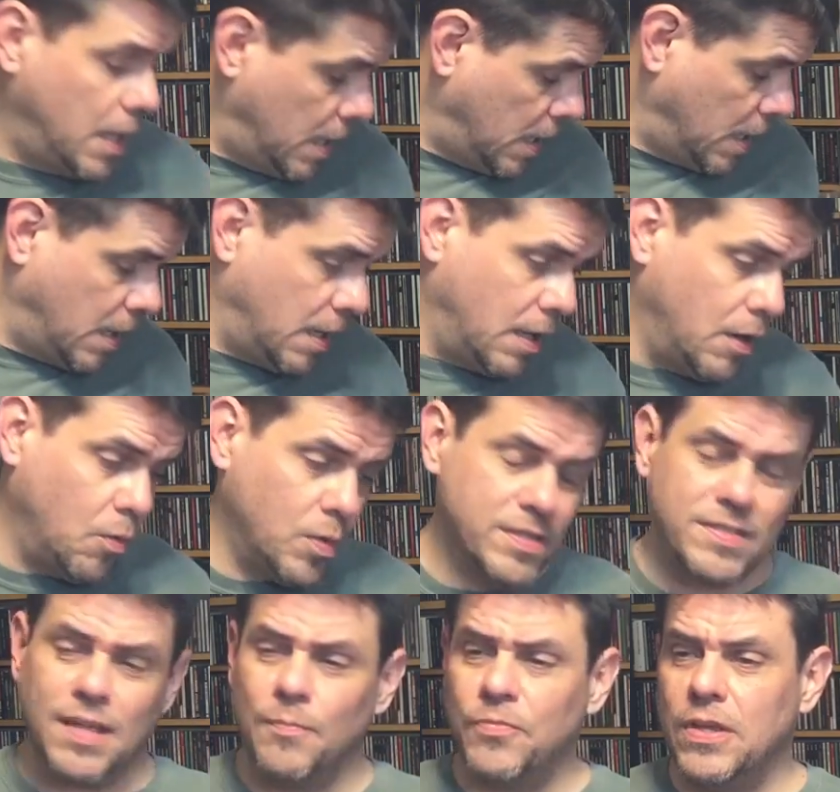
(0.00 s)
Uh, when
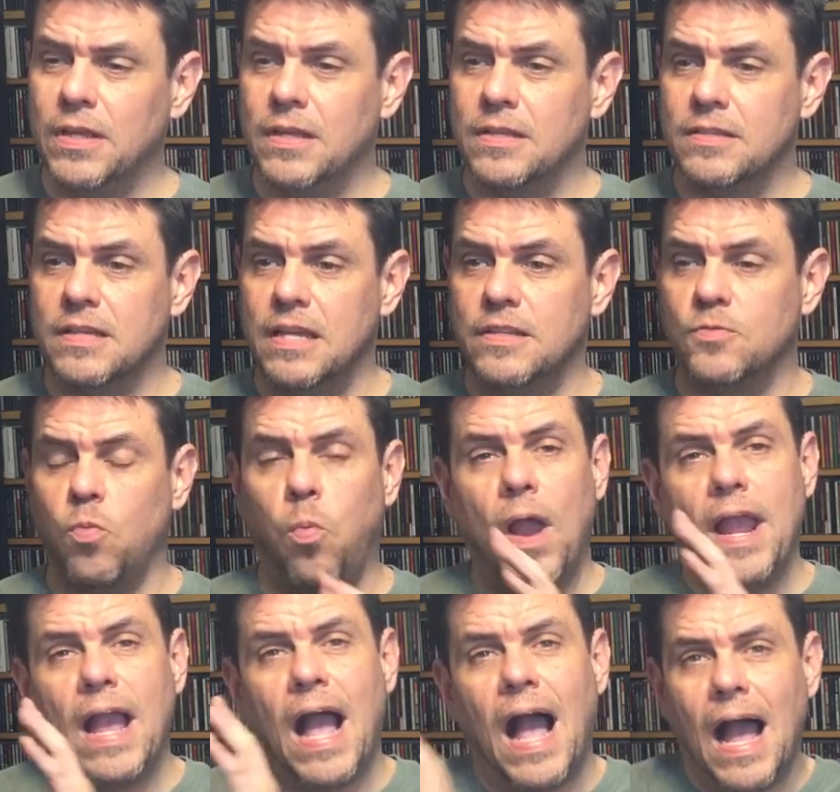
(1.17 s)
something is, is
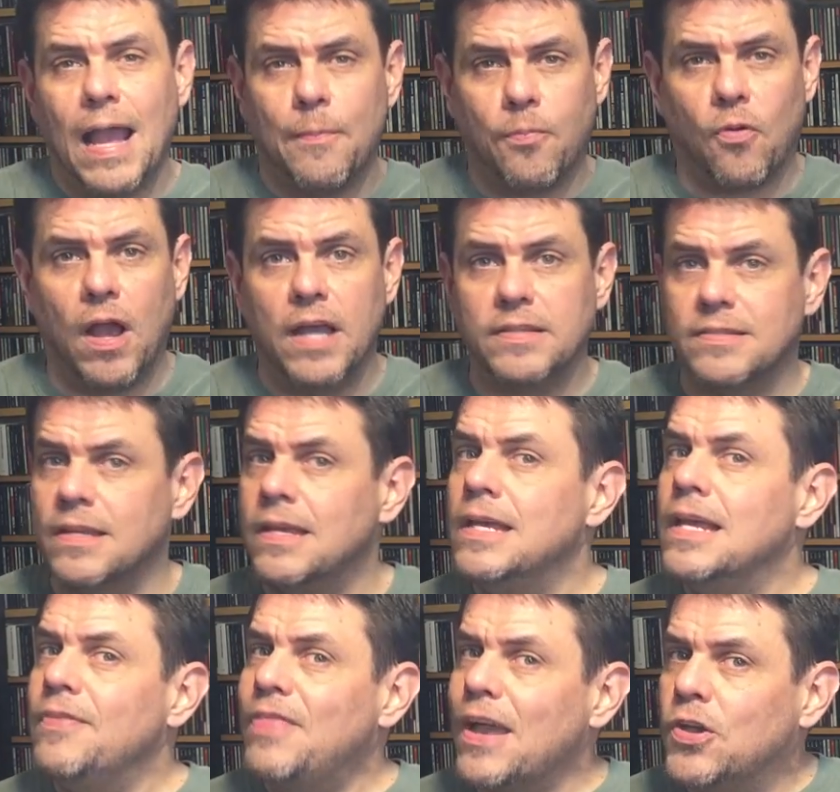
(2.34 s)
way high priced,
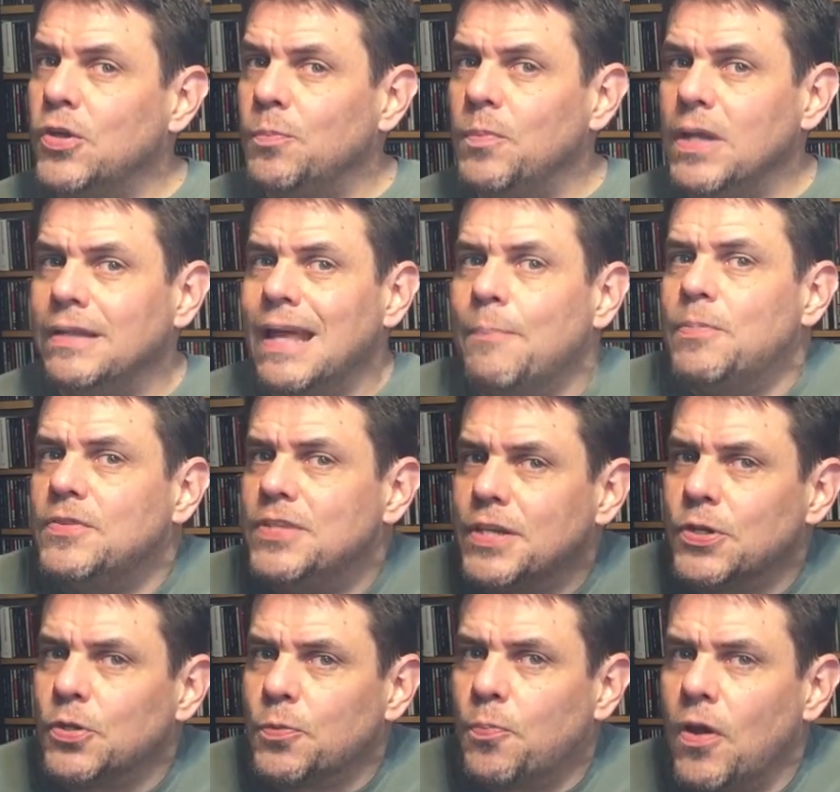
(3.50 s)
that could mean that
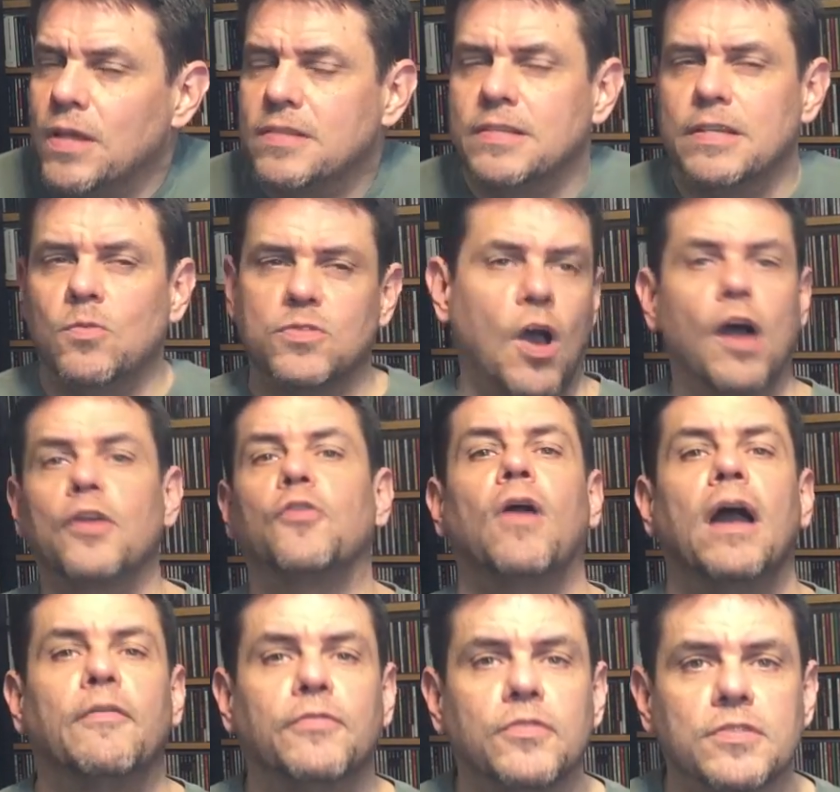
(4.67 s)
particular pressing was
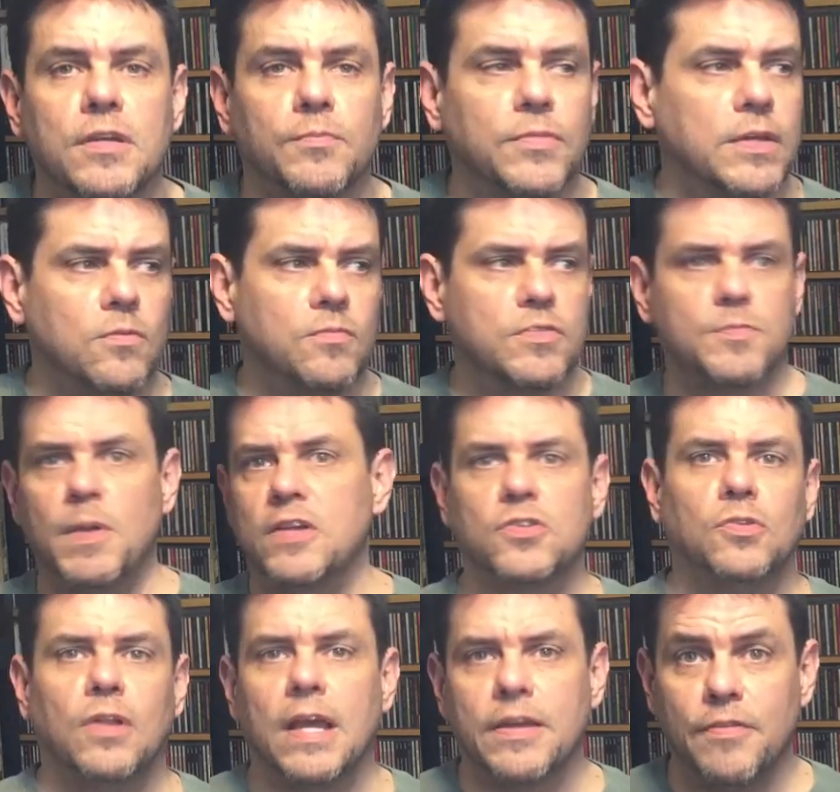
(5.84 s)
autographed or something
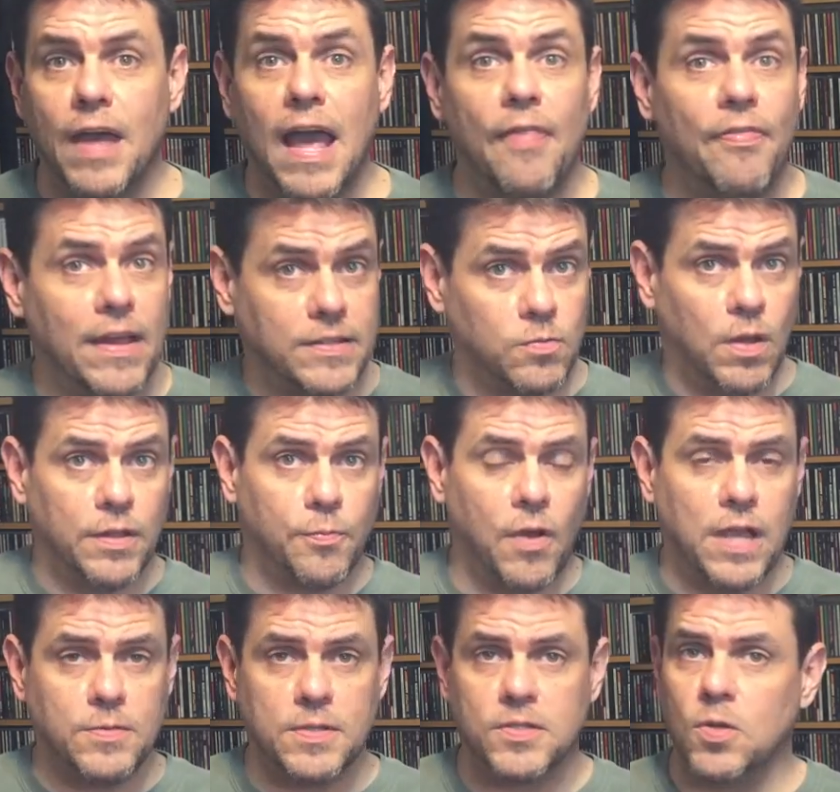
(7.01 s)
special like that, and that's why the
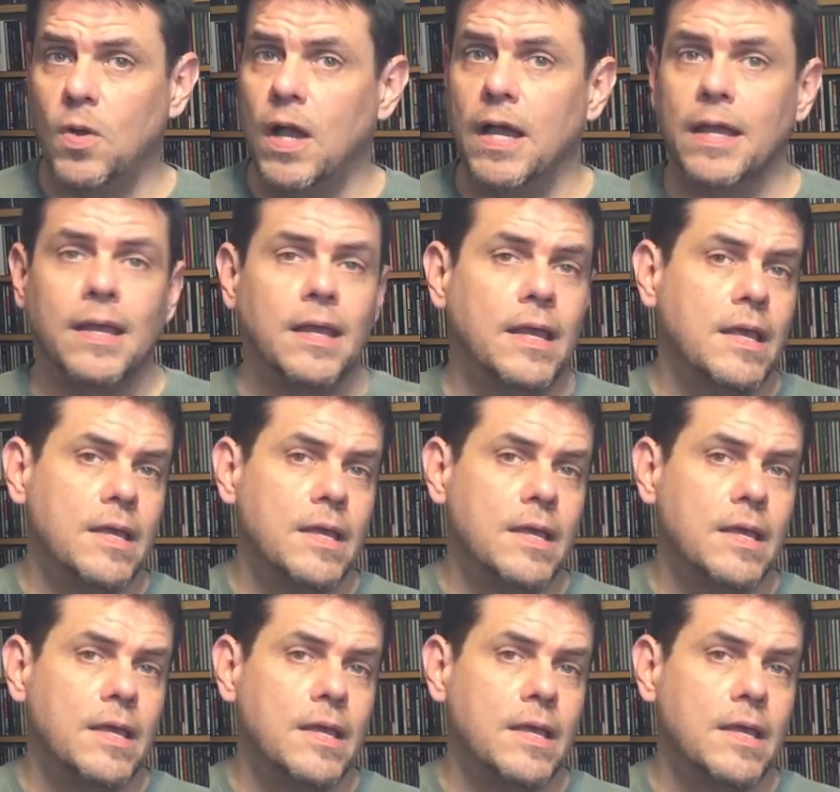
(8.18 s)
price is so high.